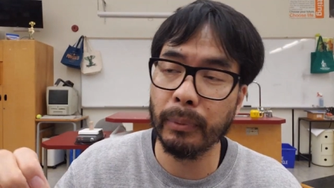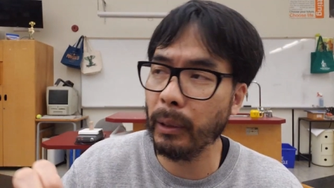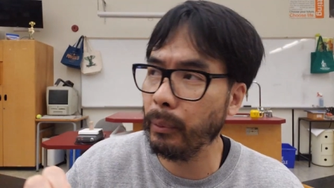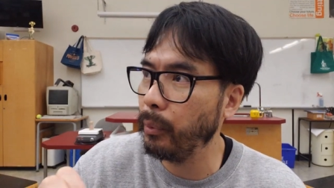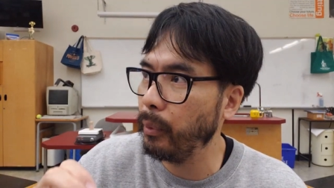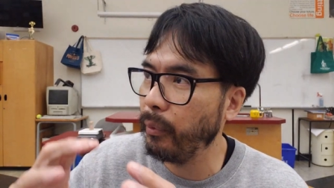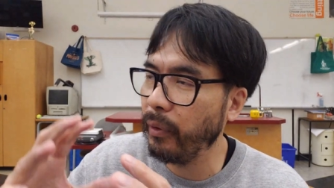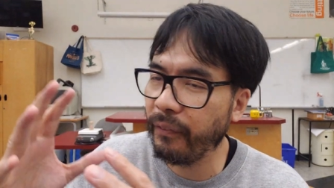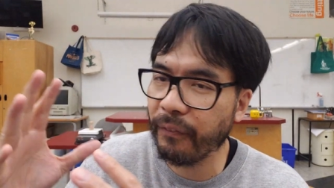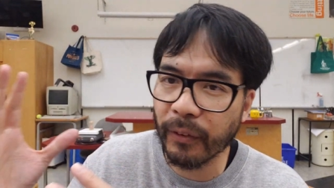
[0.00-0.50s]

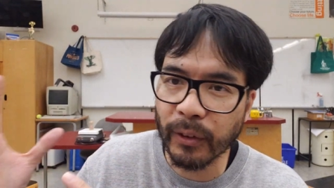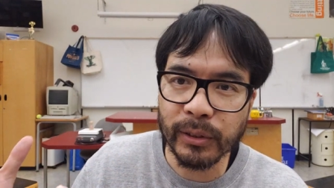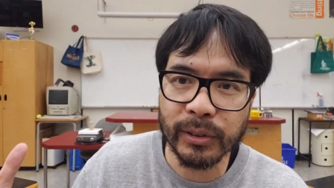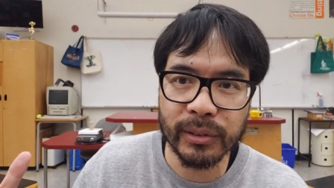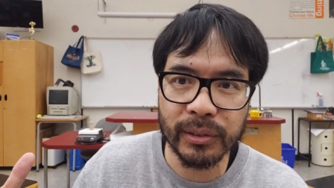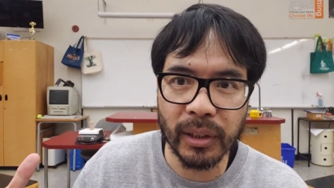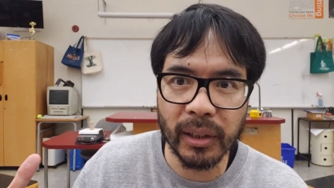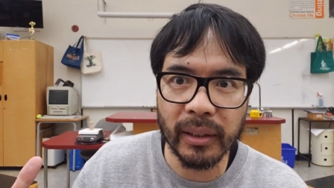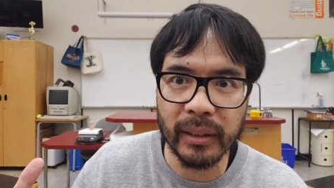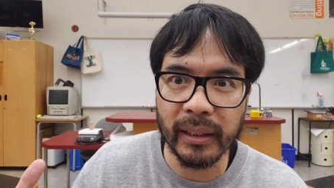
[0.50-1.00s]
But when we
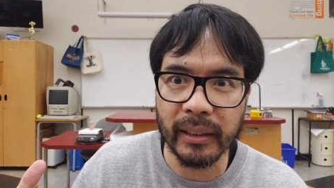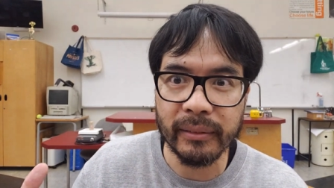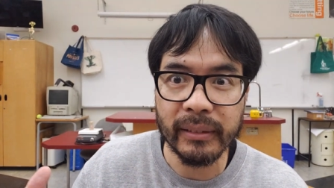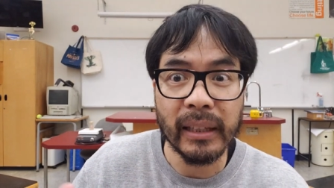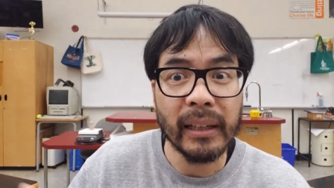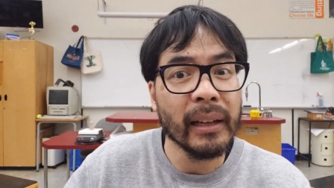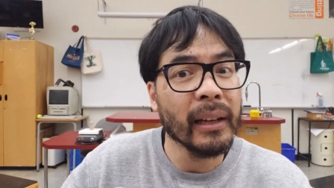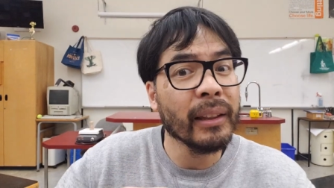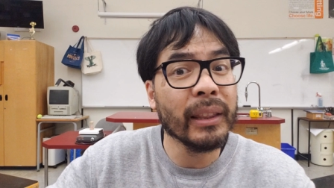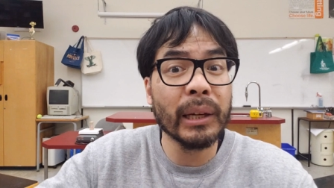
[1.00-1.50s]
first
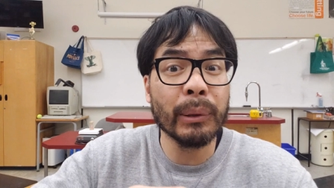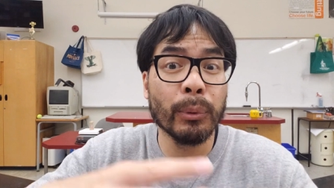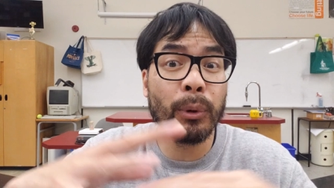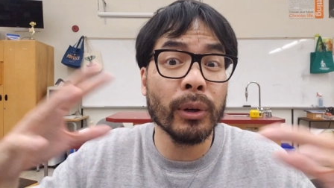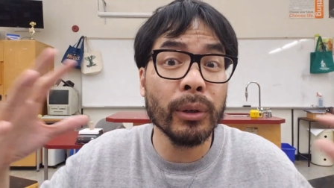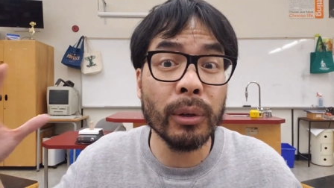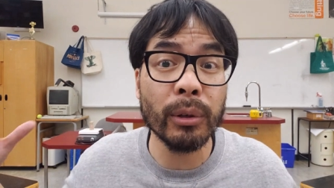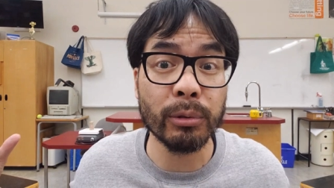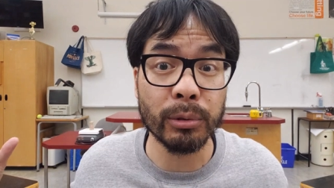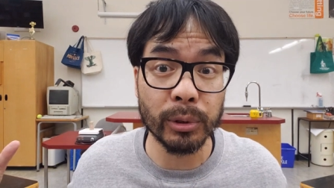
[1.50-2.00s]
started, there
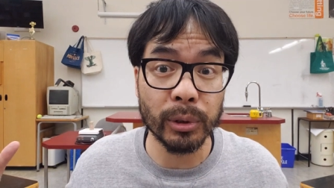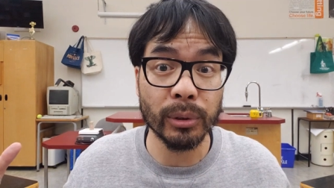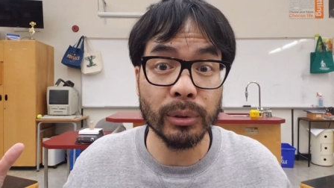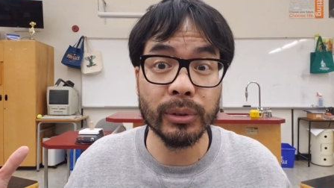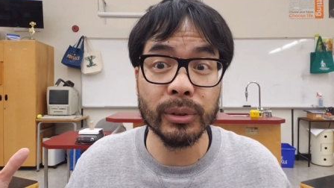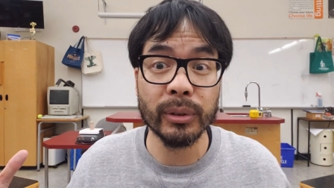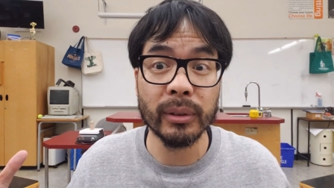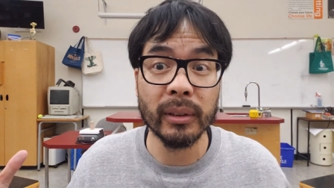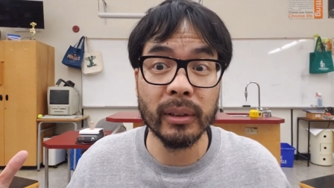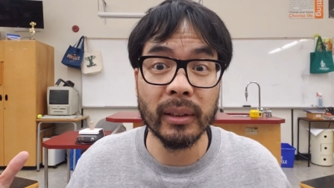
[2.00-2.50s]
were no
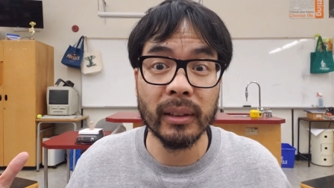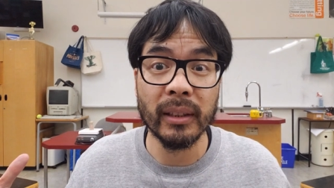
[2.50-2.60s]
rules.